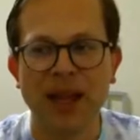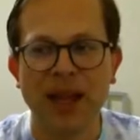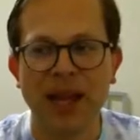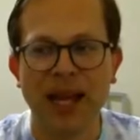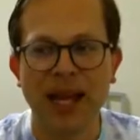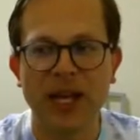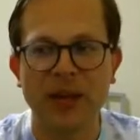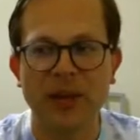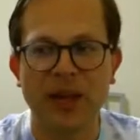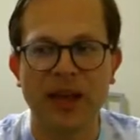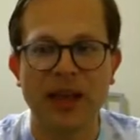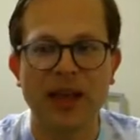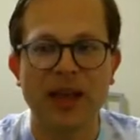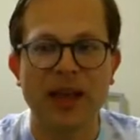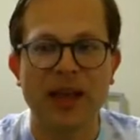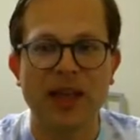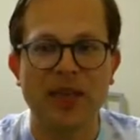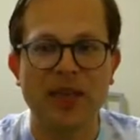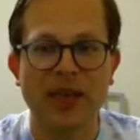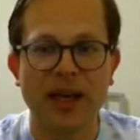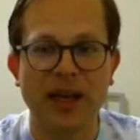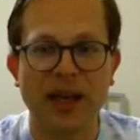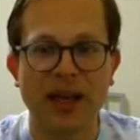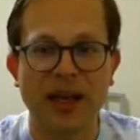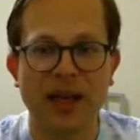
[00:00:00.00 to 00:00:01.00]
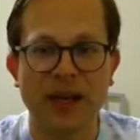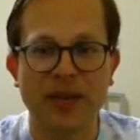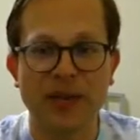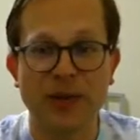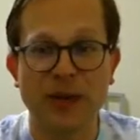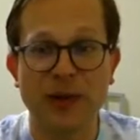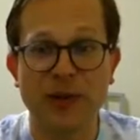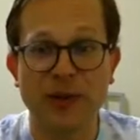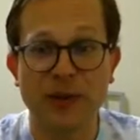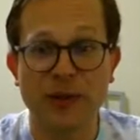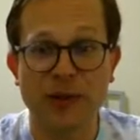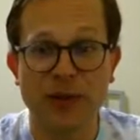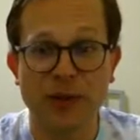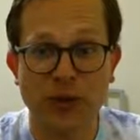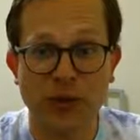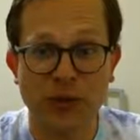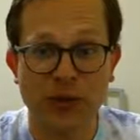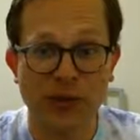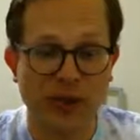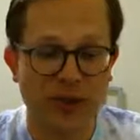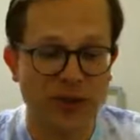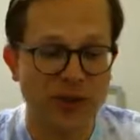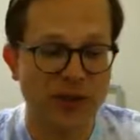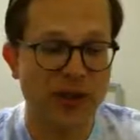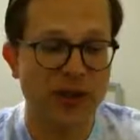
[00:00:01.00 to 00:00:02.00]
anyway, the dozer
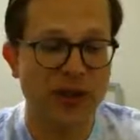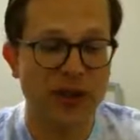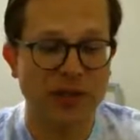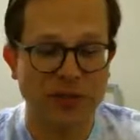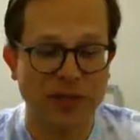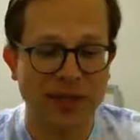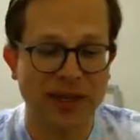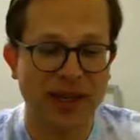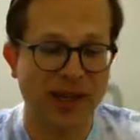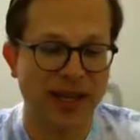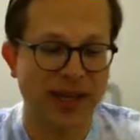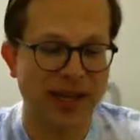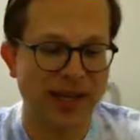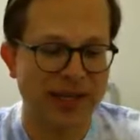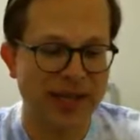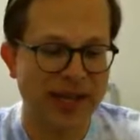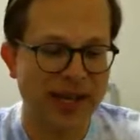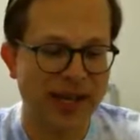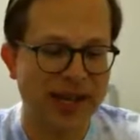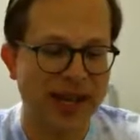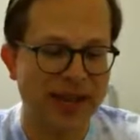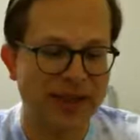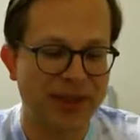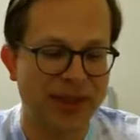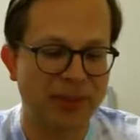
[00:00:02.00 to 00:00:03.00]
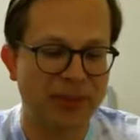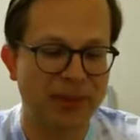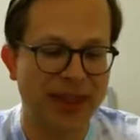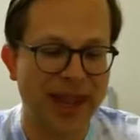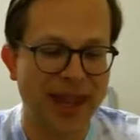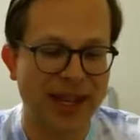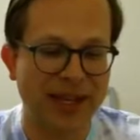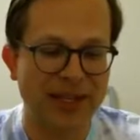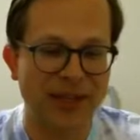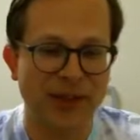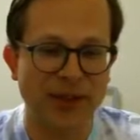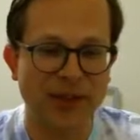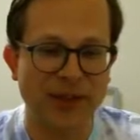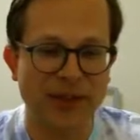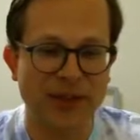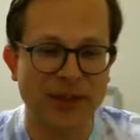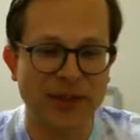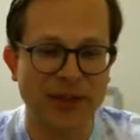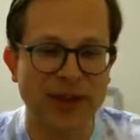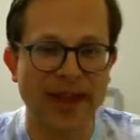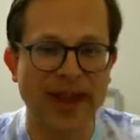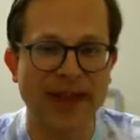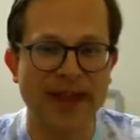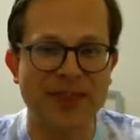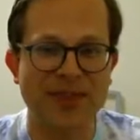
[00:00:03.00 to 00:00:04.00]
stories just because I got the black
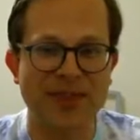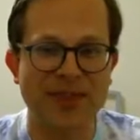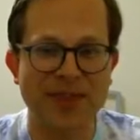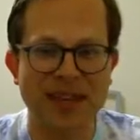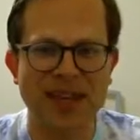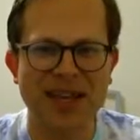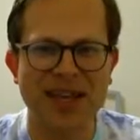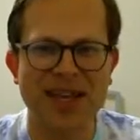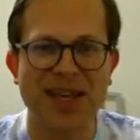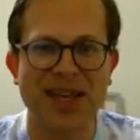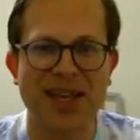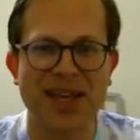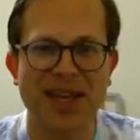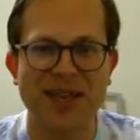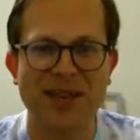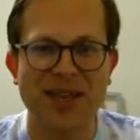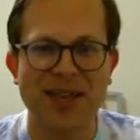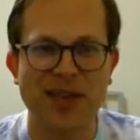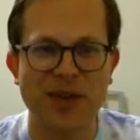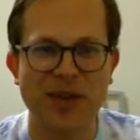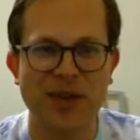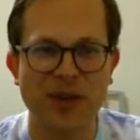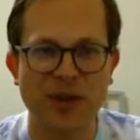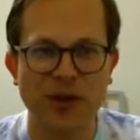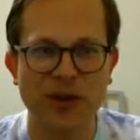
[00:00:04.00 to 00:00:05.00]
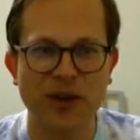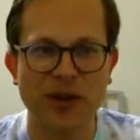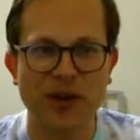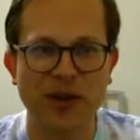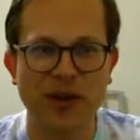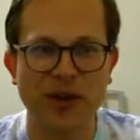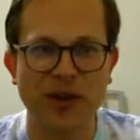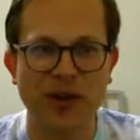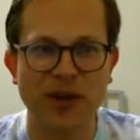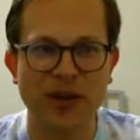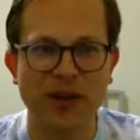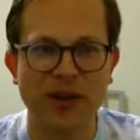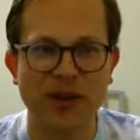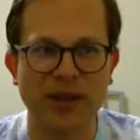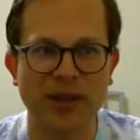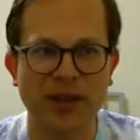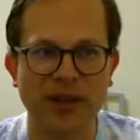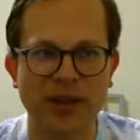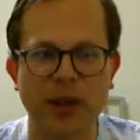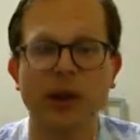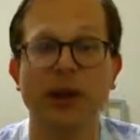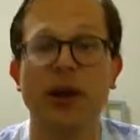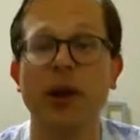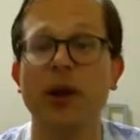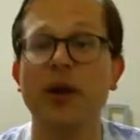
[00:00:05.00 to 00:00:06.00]
dozer and I think that those are the
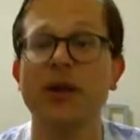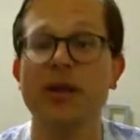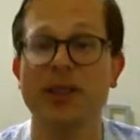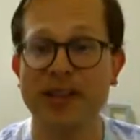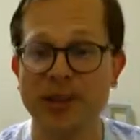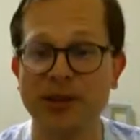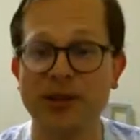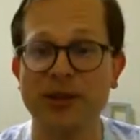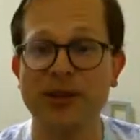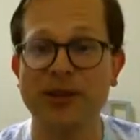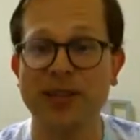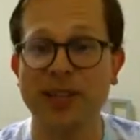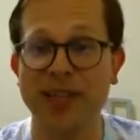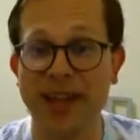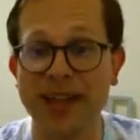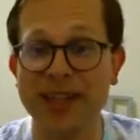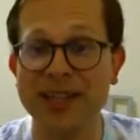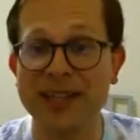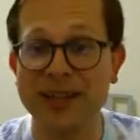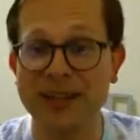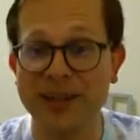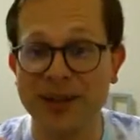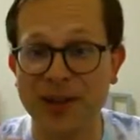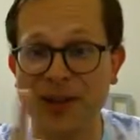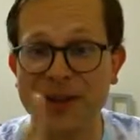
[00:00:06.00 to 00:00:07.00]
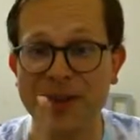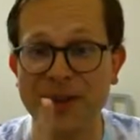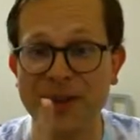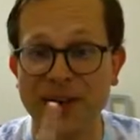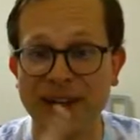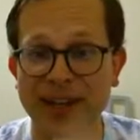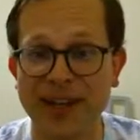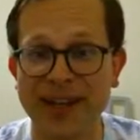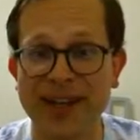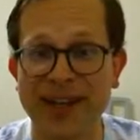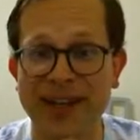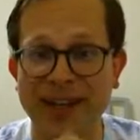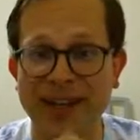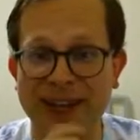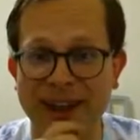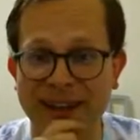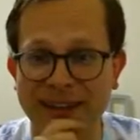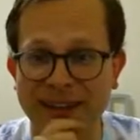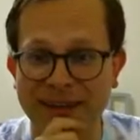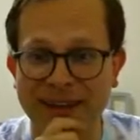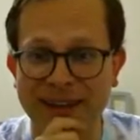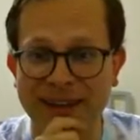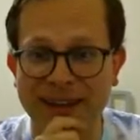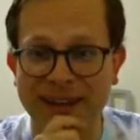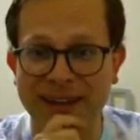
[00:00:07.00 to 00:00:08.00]
oh oh there's the ice dozer I got out
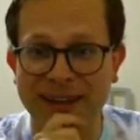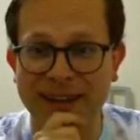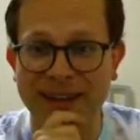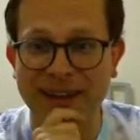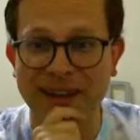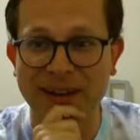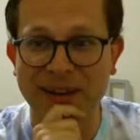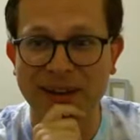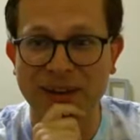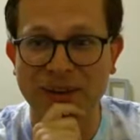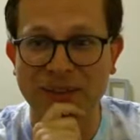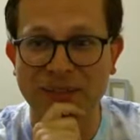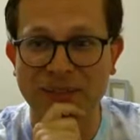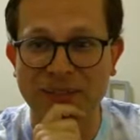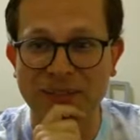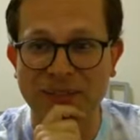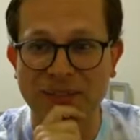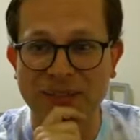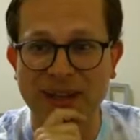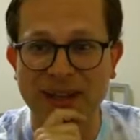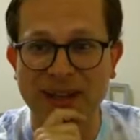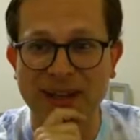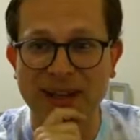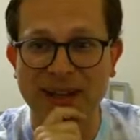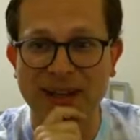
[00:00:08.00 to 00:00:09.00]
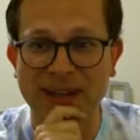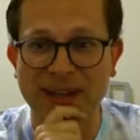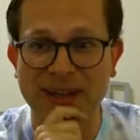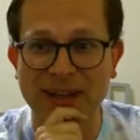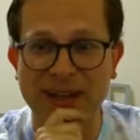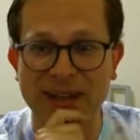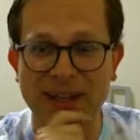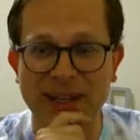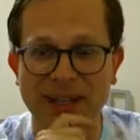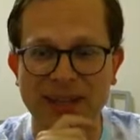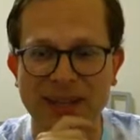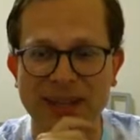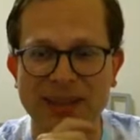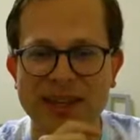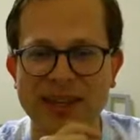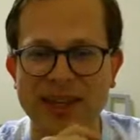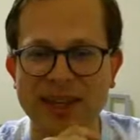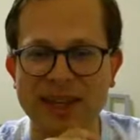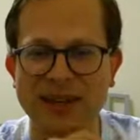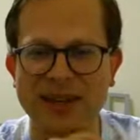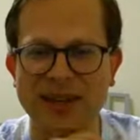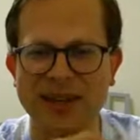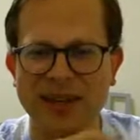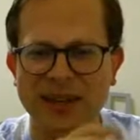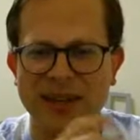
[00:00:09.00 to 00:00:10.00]
of that um icy I think
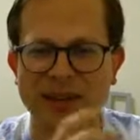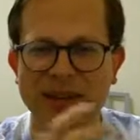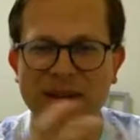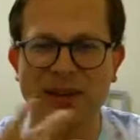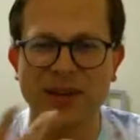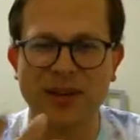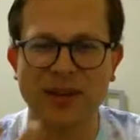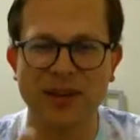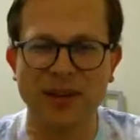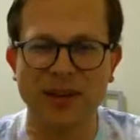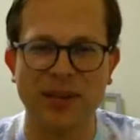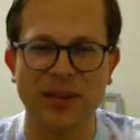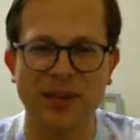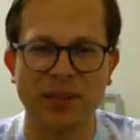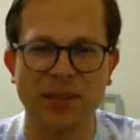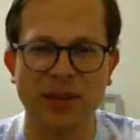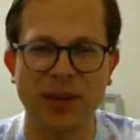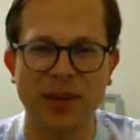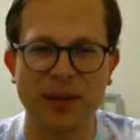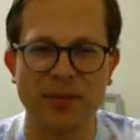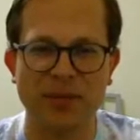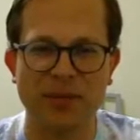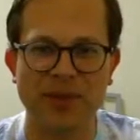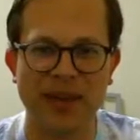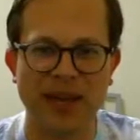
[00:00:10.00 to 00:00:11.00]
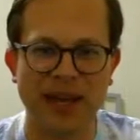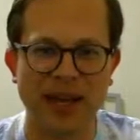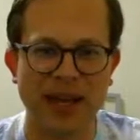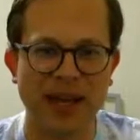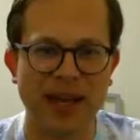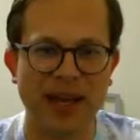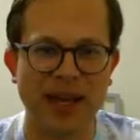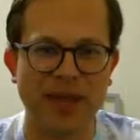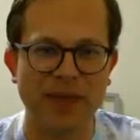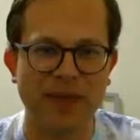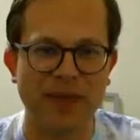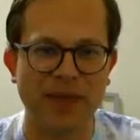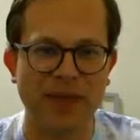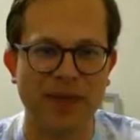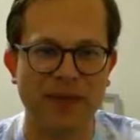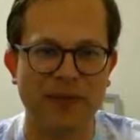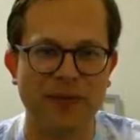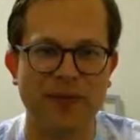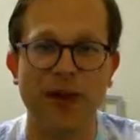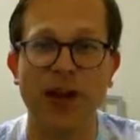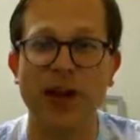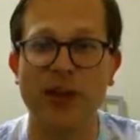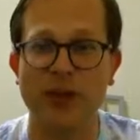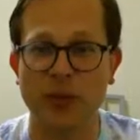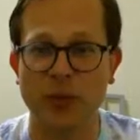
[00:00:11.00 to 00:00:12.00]
it's out of the pipe that I got the
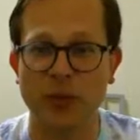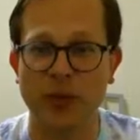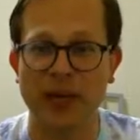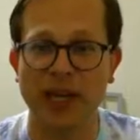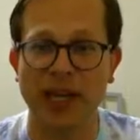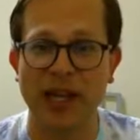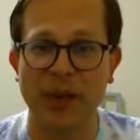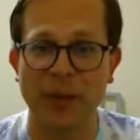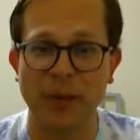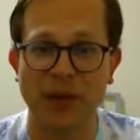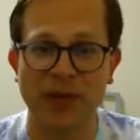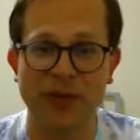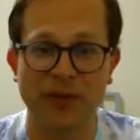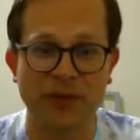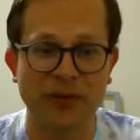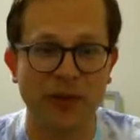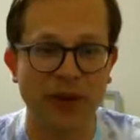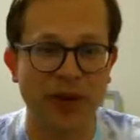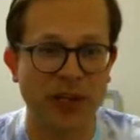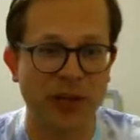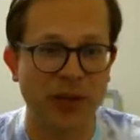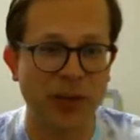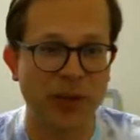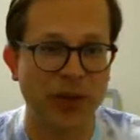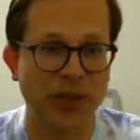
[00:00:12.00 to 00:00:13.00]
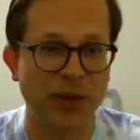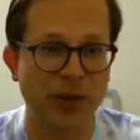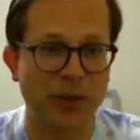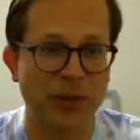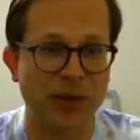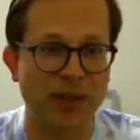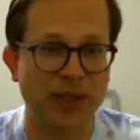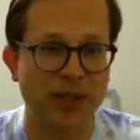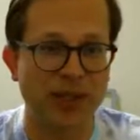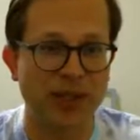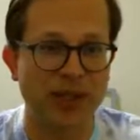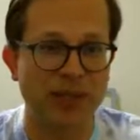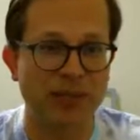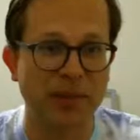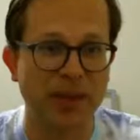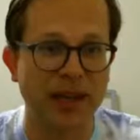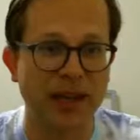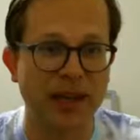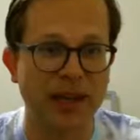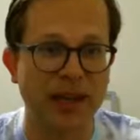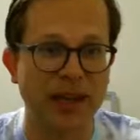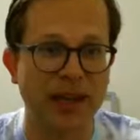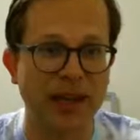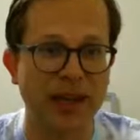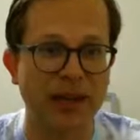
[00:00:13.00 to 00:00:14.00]
frostwing in where the frostwing was a
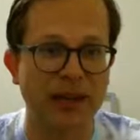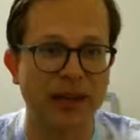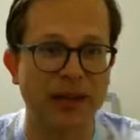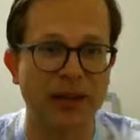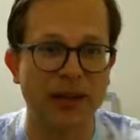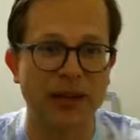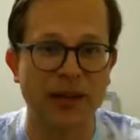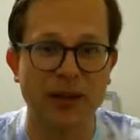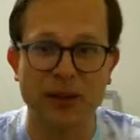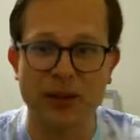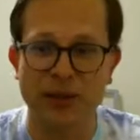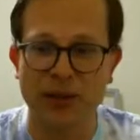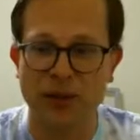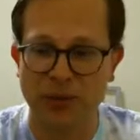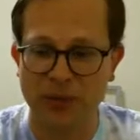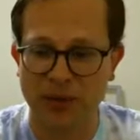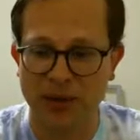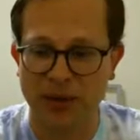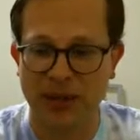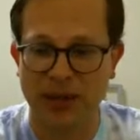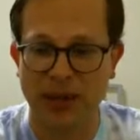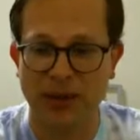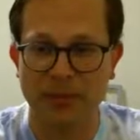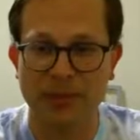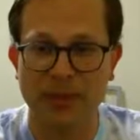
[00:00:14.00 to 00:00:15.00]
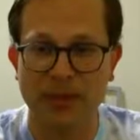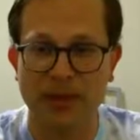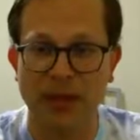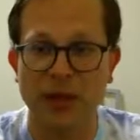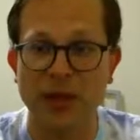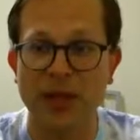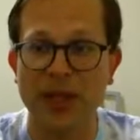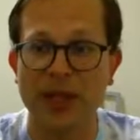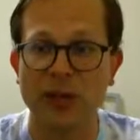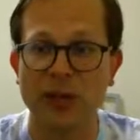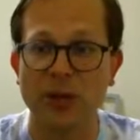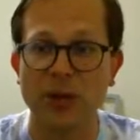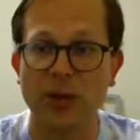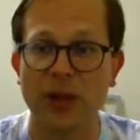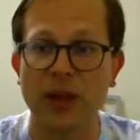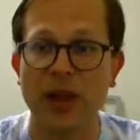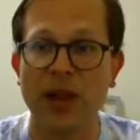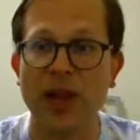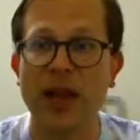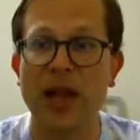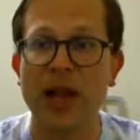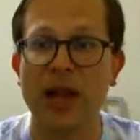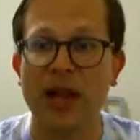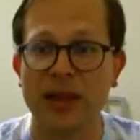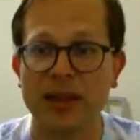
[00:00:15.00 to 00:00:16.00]
spotlight here super cap ticket. Oh that's cool.
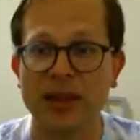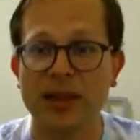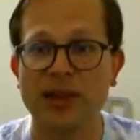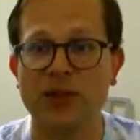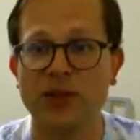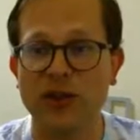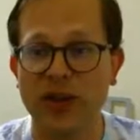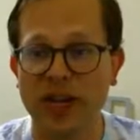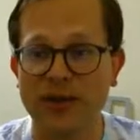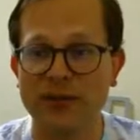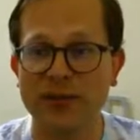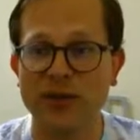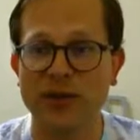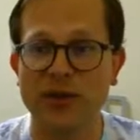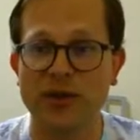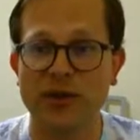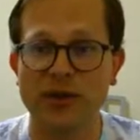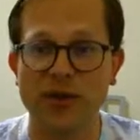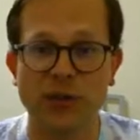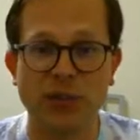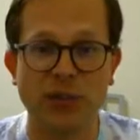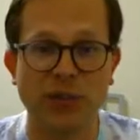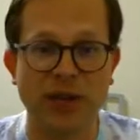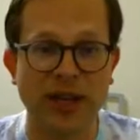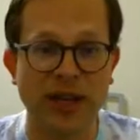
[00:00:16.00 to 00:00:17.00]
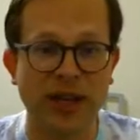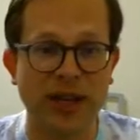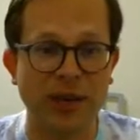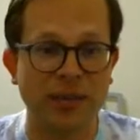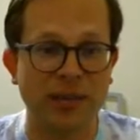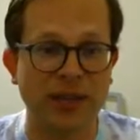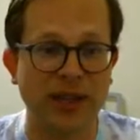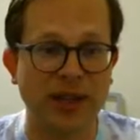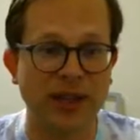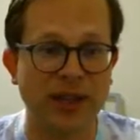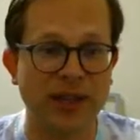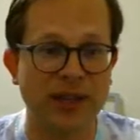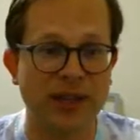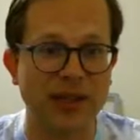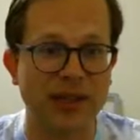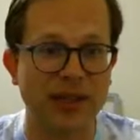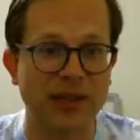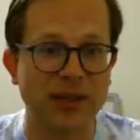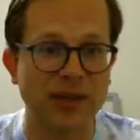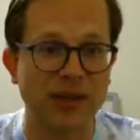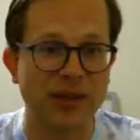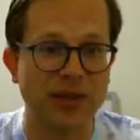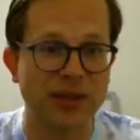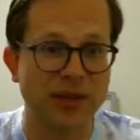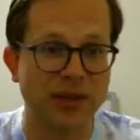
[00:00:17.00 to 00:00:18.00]
The driver super cap tickets I
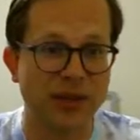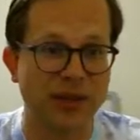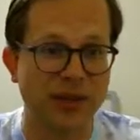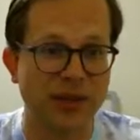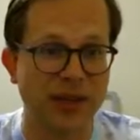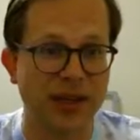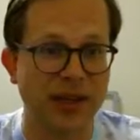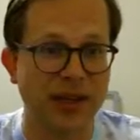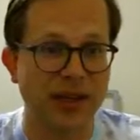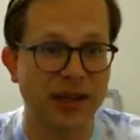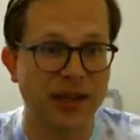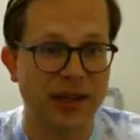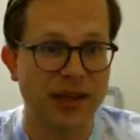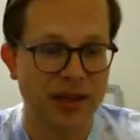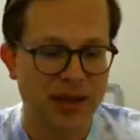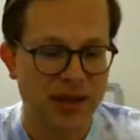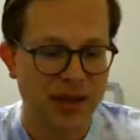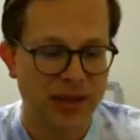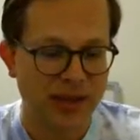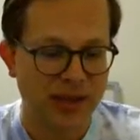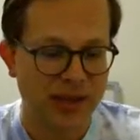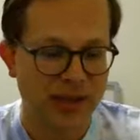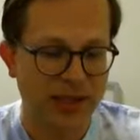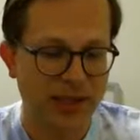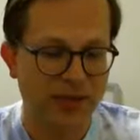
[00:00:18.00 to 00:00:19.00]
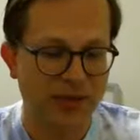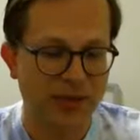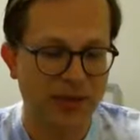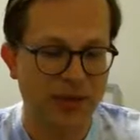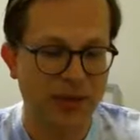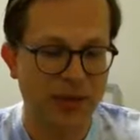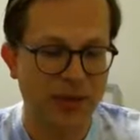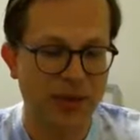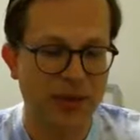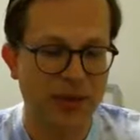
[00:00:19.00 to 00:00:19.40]
do still need cuz I have some of